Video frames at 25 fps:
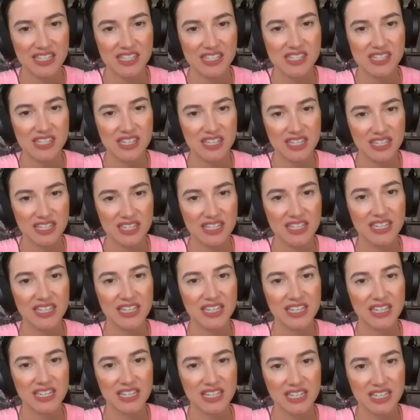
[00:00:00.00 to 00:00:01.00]
wheat and
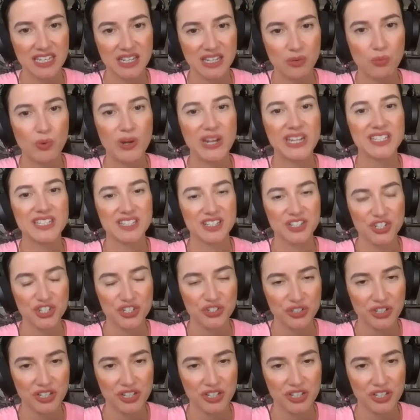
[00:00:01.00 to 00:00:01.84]
sugar wheat and, and sugar